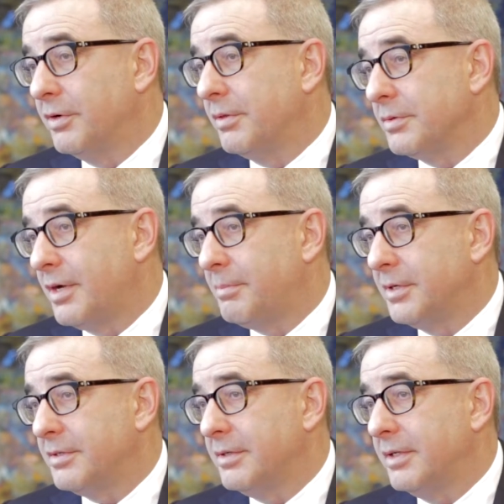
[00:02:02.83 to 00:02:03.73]
of those
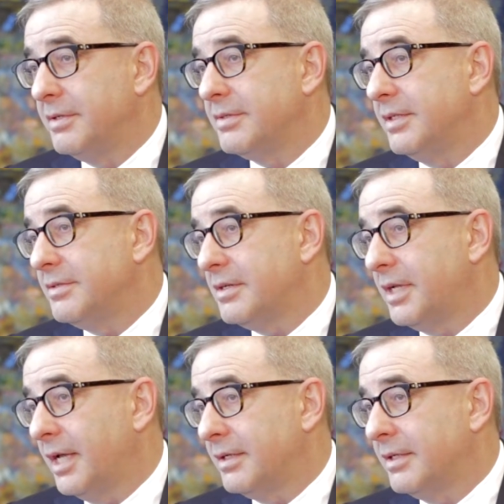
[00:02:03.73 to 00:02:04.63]
opportunities in Eastern
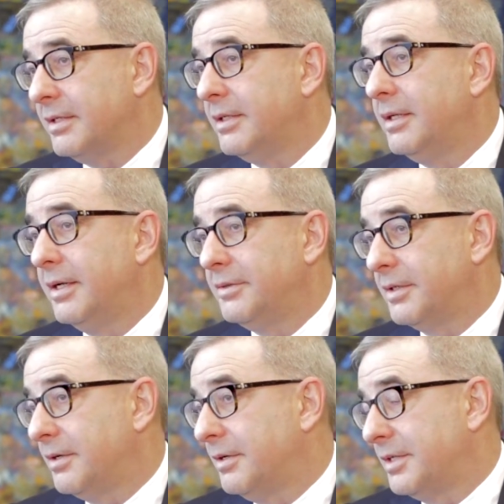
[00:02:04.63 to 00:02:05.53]
Canada at the
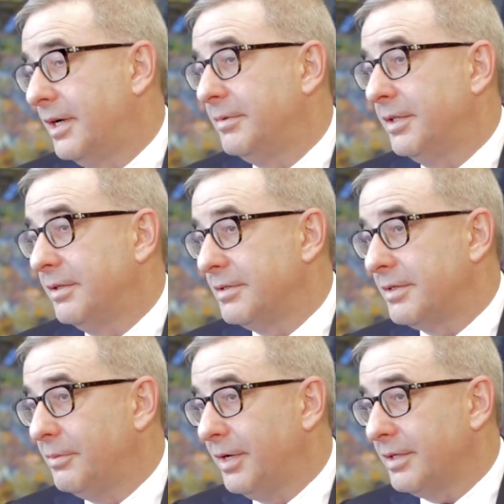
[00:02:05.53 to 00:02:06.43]
current time than there is
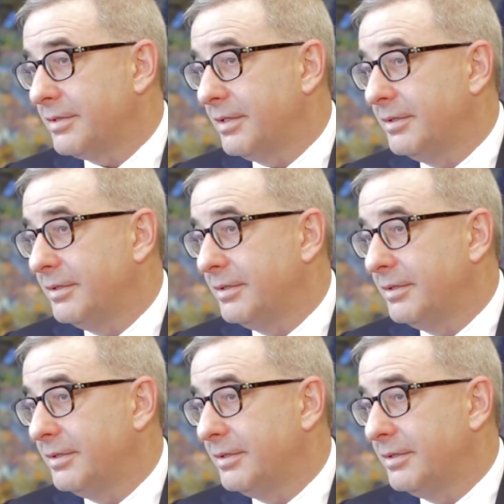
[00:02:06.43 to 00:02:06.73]
out west.